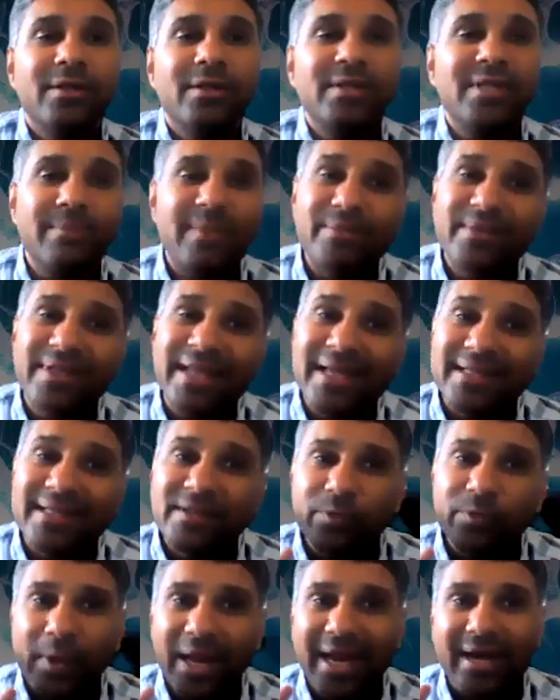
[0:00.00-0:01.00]
sometimes
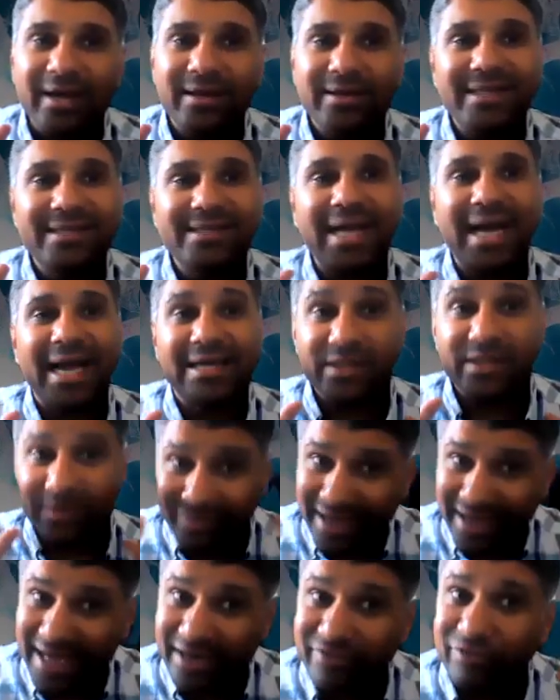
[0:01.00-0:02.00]
kids wear these kinds of
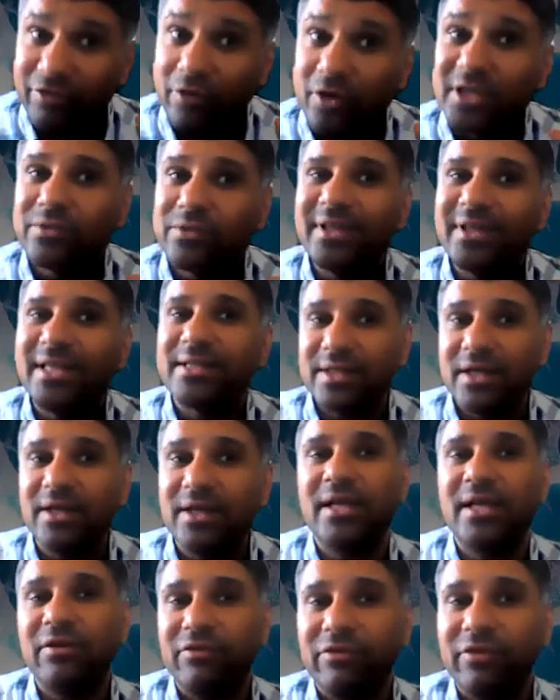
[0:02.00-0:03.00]
headphones with a
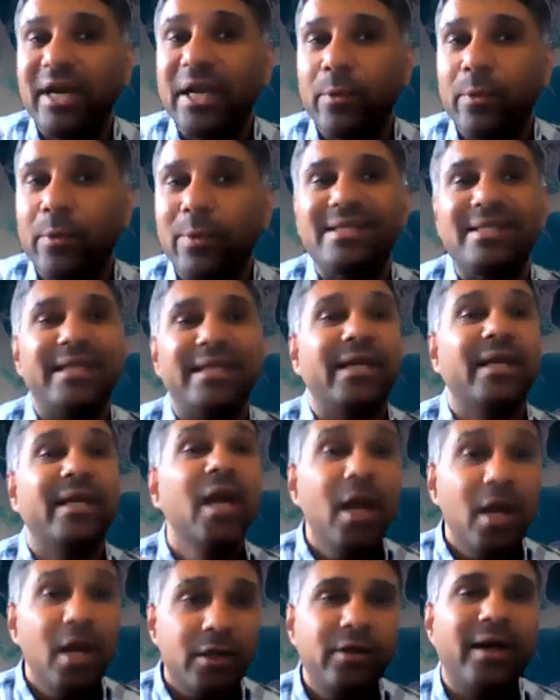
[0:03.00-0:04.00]
certain frequency
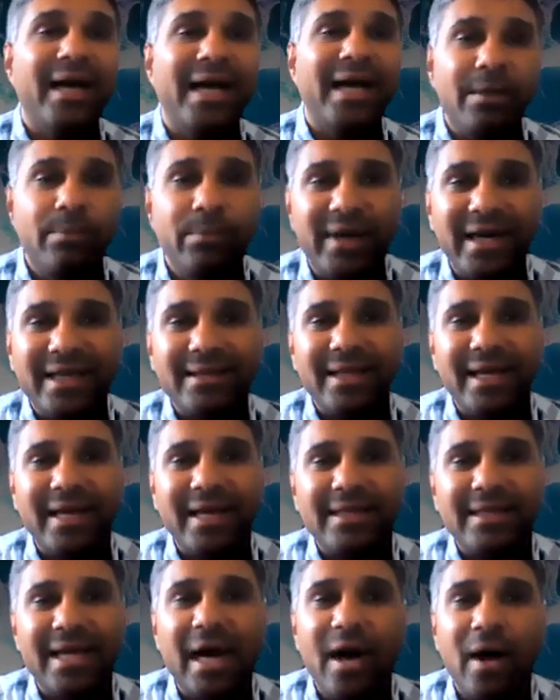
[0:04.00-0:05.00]
to help bring
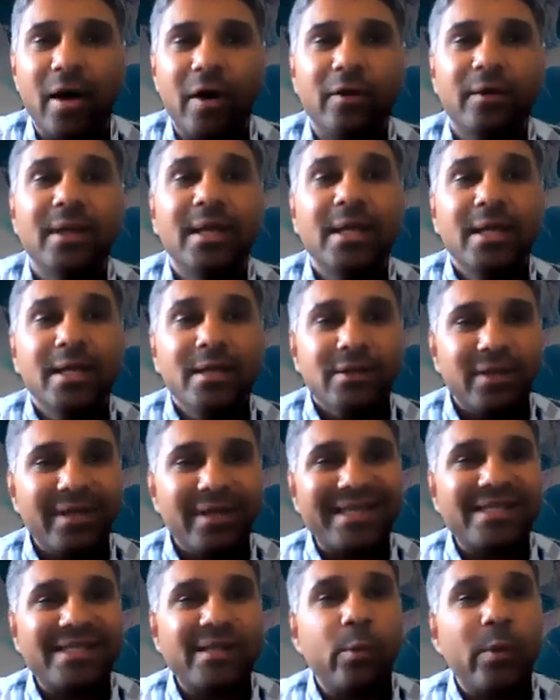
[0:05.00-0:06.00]
that down. So
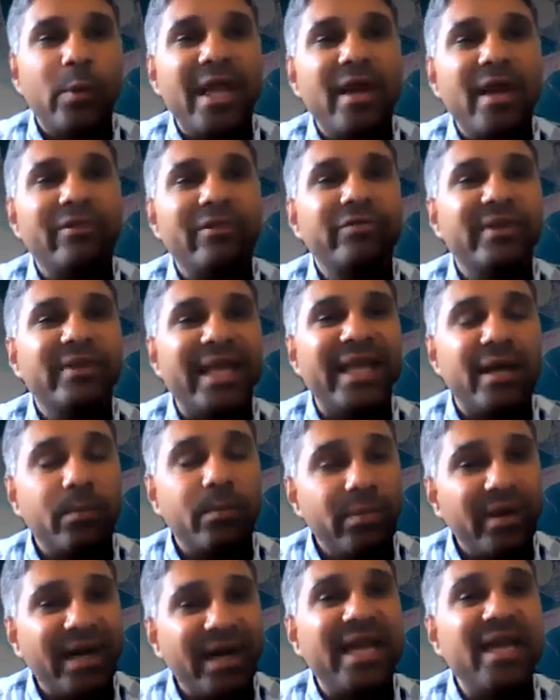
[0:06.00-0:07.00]
that's a way of their
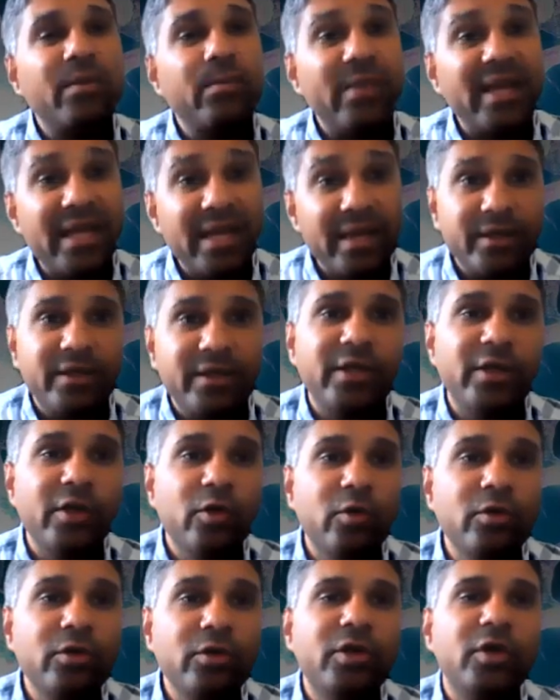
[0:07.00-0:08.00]
brain being
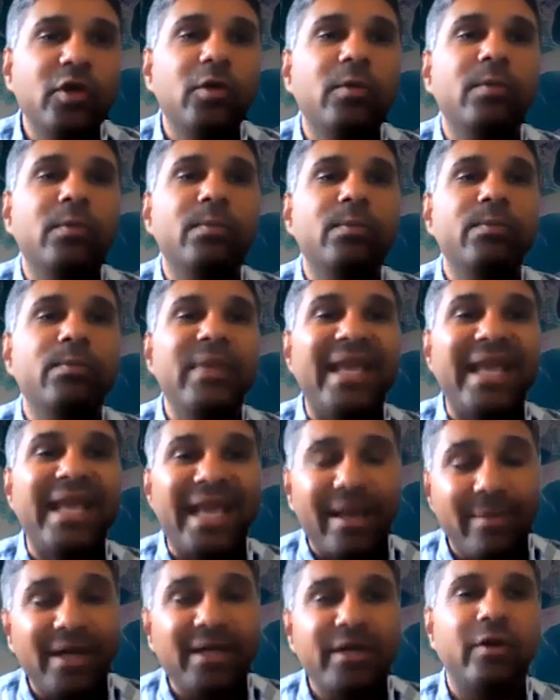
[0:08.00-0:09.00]
tuned to being
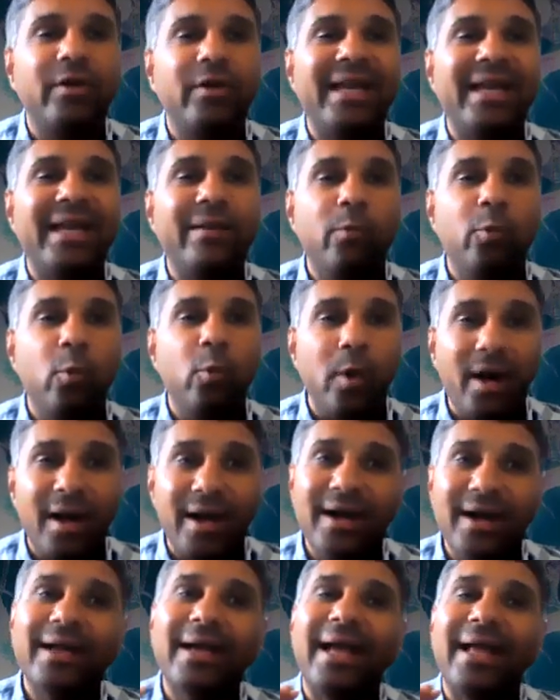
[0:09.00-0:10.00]
able to only
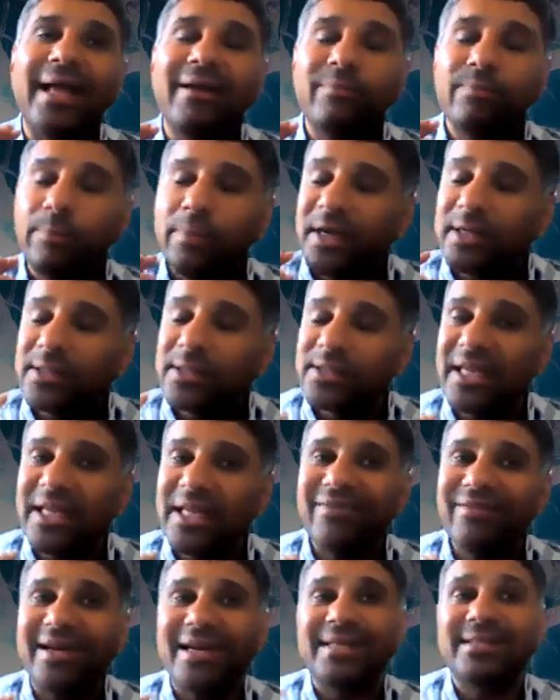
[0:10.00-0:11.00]
work and
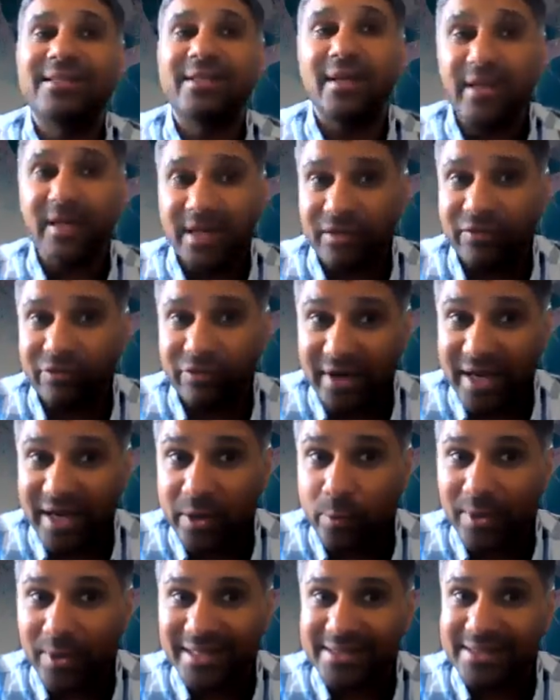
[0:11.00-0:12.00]
perceive at a certain
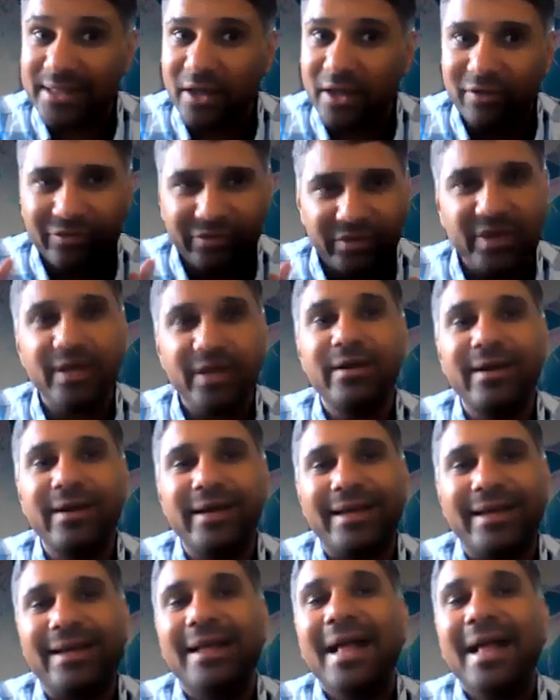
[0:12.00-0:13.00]
frequency of
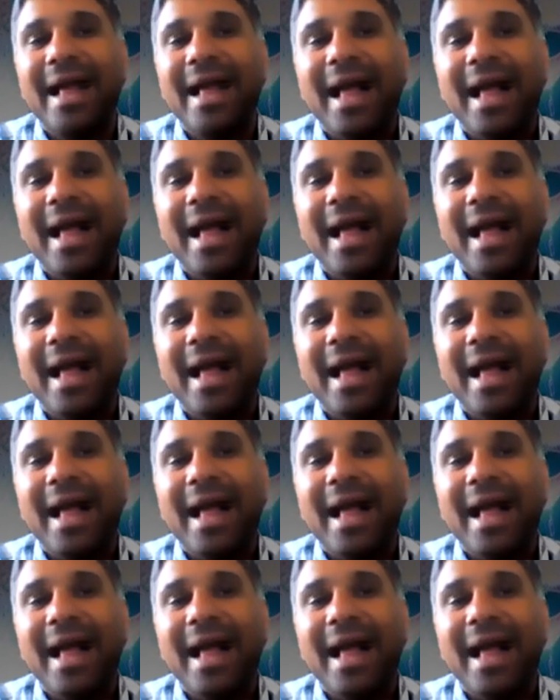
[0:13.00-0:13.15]
hearing.